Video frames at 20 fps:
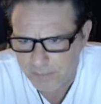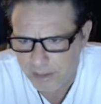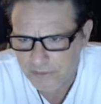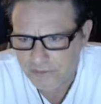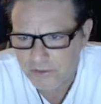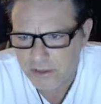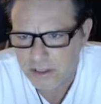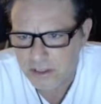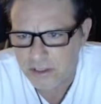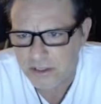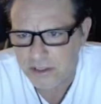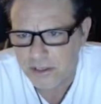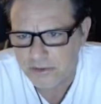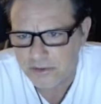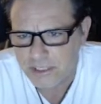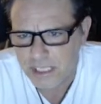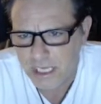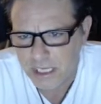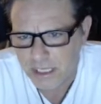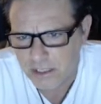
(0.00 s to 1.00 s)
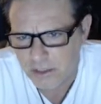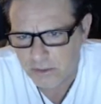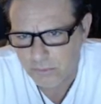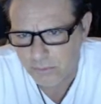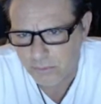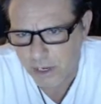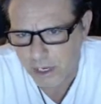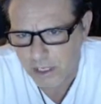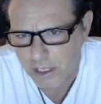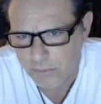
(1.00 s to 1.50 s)
basically, they're taking the
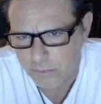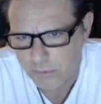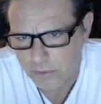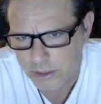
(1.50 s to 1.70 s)
rate,